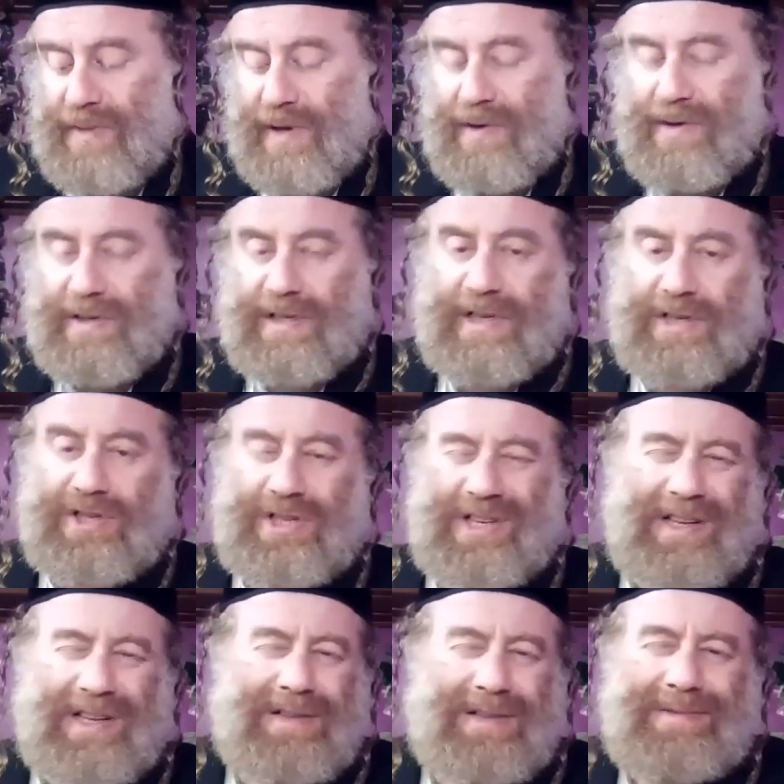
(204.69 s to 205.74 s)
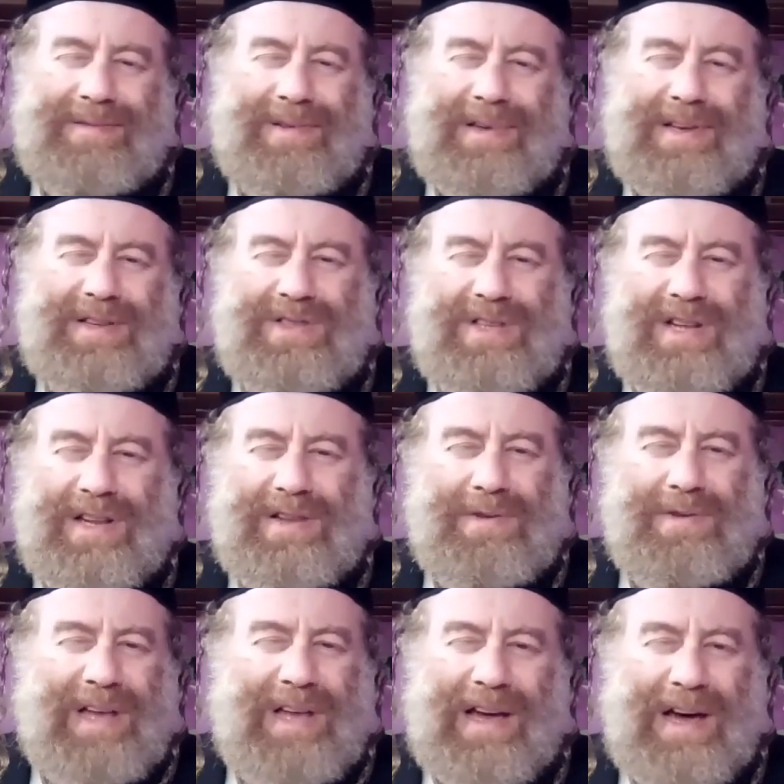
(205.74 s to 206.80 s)
because he cheated, he cheated
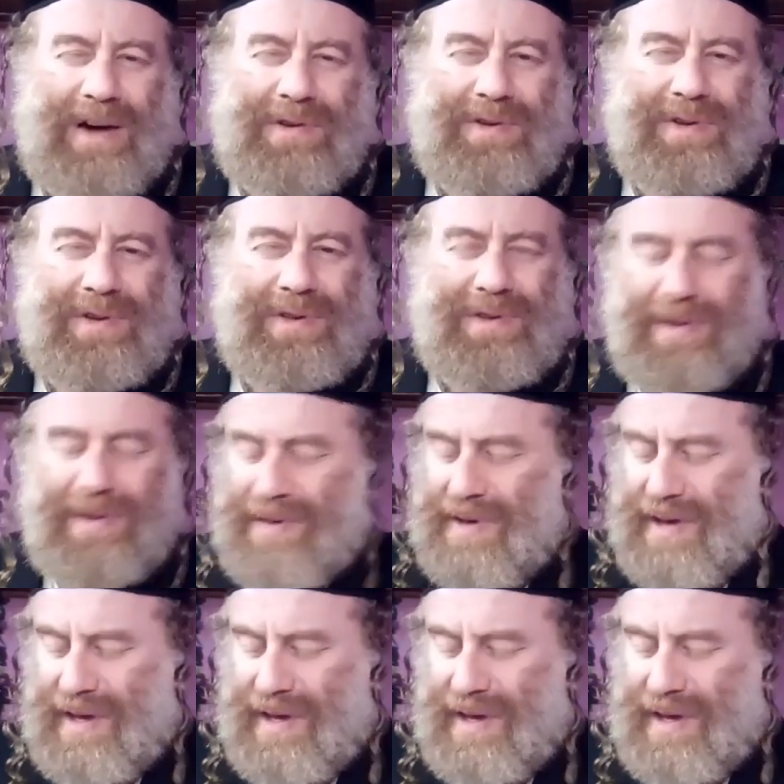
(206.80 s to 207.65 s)
you. Like, how do you know?